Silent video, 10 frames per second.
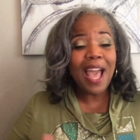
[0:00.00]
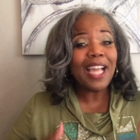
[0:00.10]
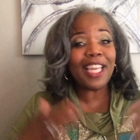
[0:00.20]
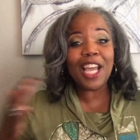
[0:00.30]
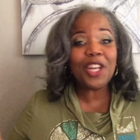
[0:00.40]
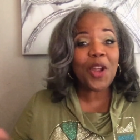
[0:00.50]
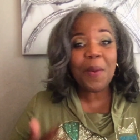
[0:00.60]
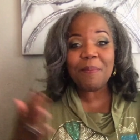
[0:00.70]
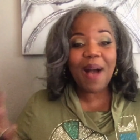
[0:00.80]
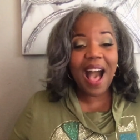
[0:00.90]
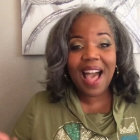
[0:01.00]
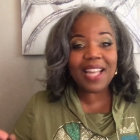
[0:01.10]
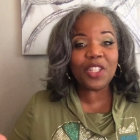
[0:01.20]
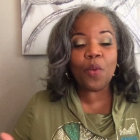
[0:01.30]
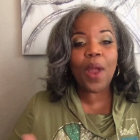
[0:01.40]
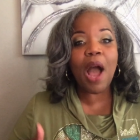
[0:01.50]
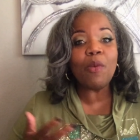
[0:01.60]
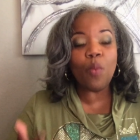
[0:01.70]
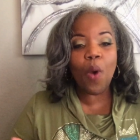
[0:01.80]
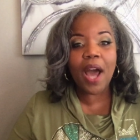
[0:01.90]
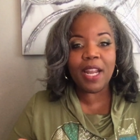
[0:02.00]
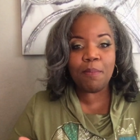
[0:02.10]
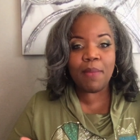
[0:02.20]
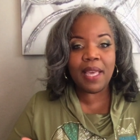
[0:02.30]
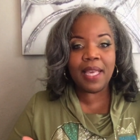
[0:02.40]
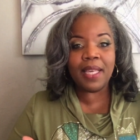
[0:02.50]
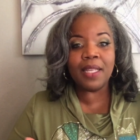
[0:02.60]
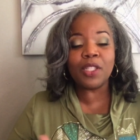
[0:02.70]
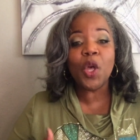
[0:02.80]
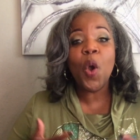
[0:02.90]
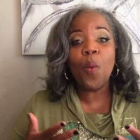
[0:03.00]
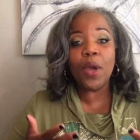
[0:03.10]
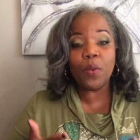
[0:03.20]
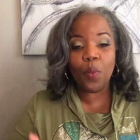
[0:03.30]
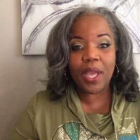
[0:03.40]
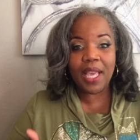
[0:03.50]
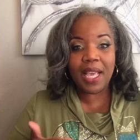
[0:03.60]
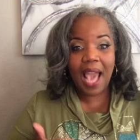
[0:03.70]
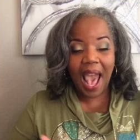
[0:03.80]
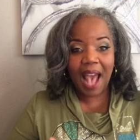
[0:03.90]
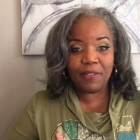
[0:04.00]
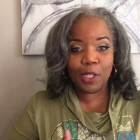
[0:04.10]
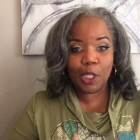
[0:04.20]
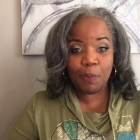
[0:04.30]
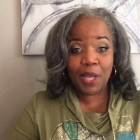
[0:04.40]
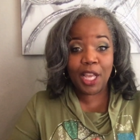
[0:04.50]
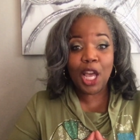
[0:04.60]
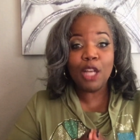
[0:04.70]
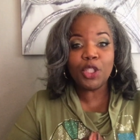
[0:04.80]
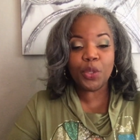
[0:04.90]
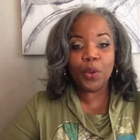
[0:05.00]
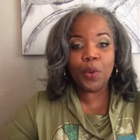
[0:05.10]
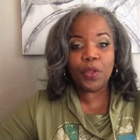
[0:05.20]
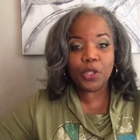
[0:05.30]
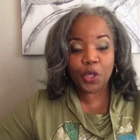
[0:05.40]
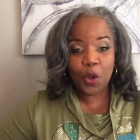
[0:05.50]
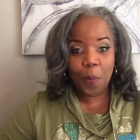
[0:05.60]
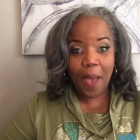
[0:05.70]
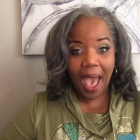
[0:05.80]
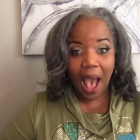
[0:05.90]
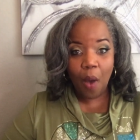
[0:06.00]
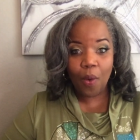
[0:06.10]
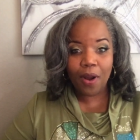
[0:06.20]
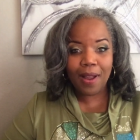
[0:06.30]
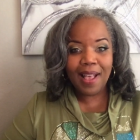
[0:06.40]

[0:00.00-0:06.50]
get your mind around what it means when we have to speak truth to power.